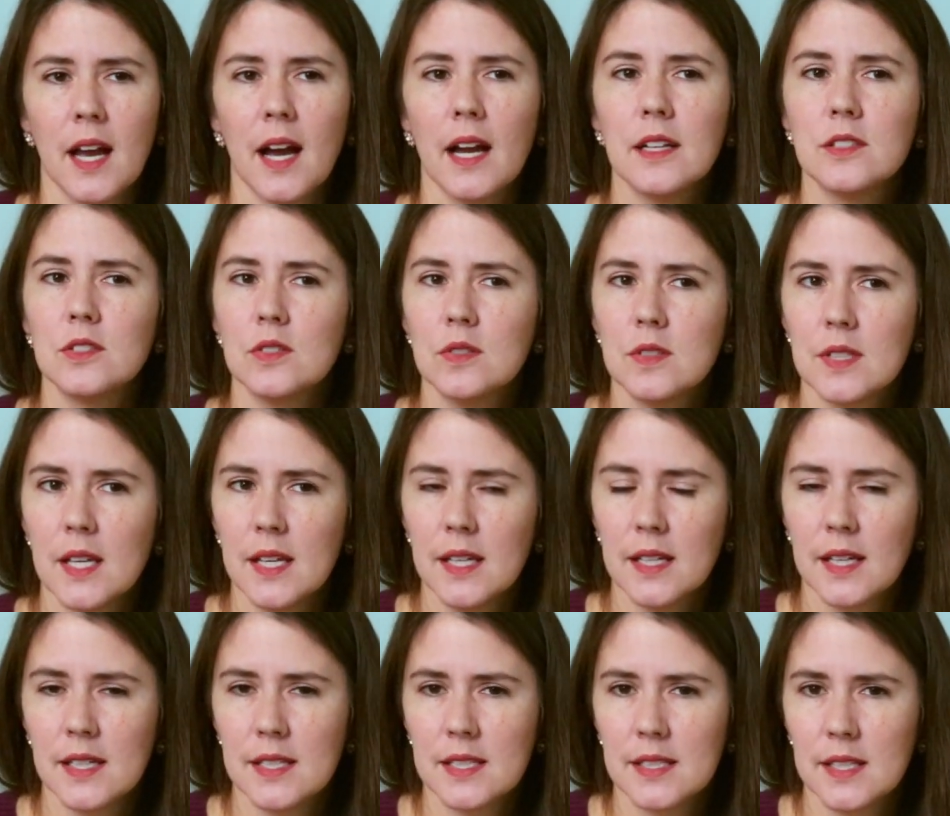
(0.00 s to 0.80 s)
I do
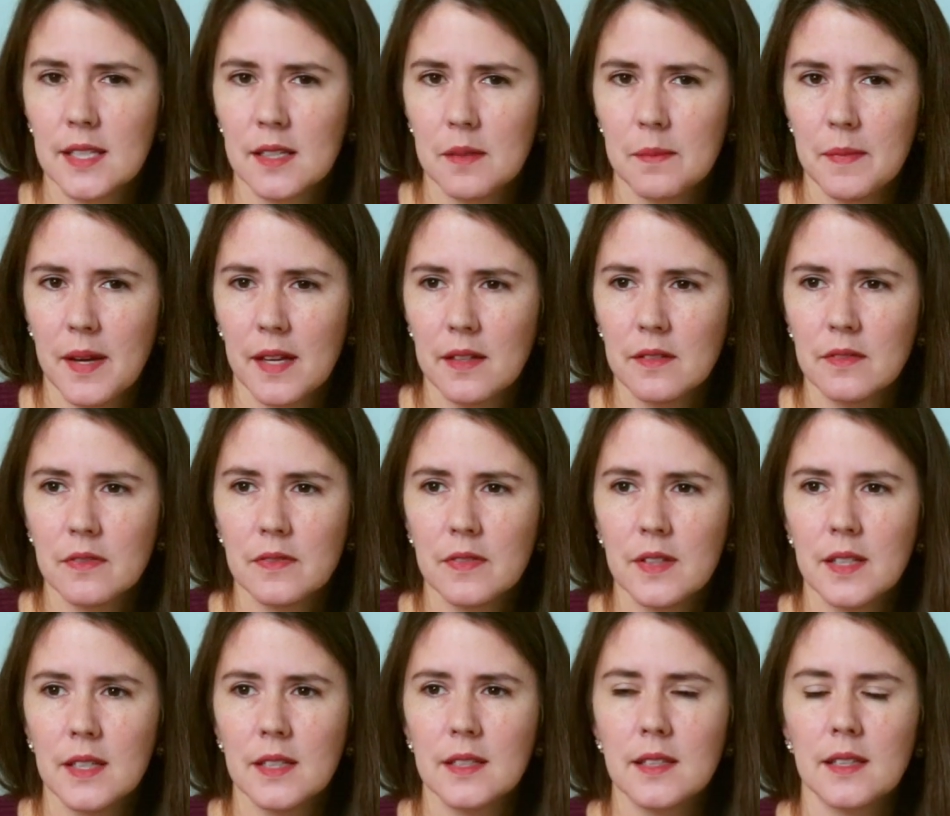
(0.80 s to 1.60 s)
take
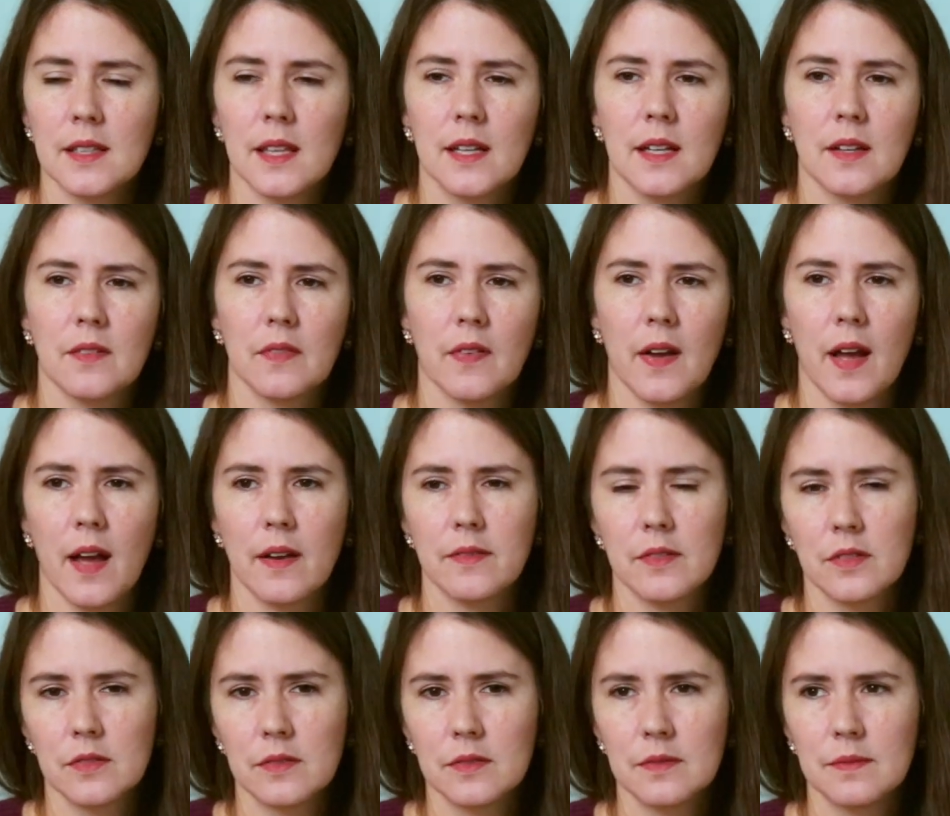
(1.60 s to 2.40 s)
acetaminophen, like if I
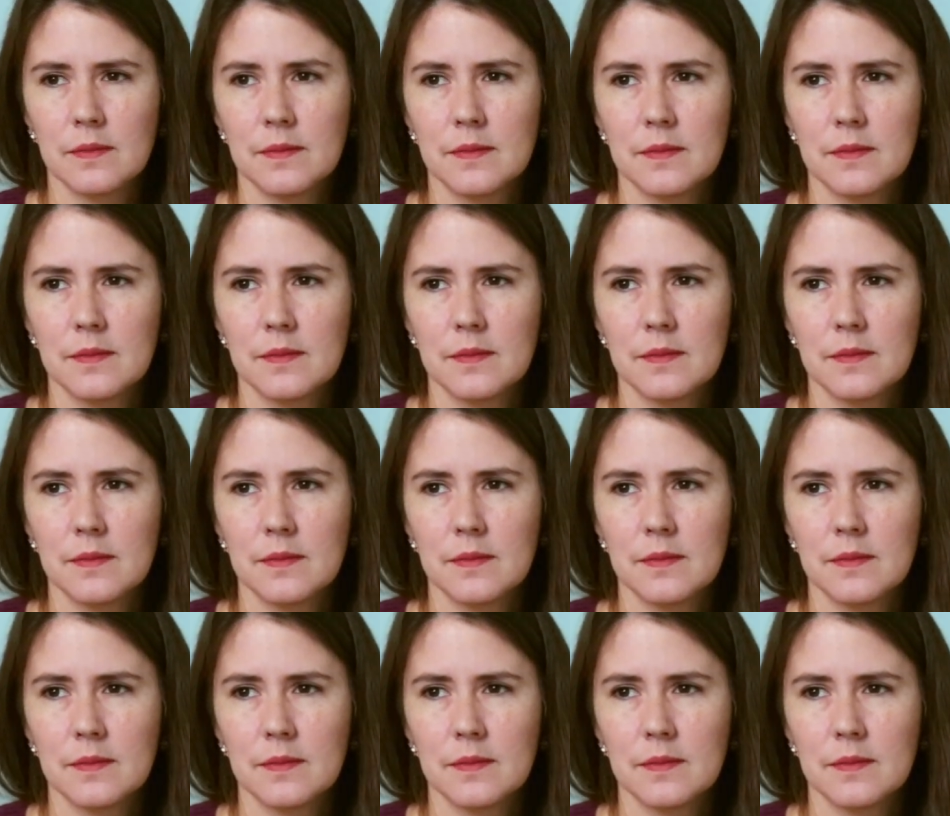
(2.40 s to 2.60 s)
have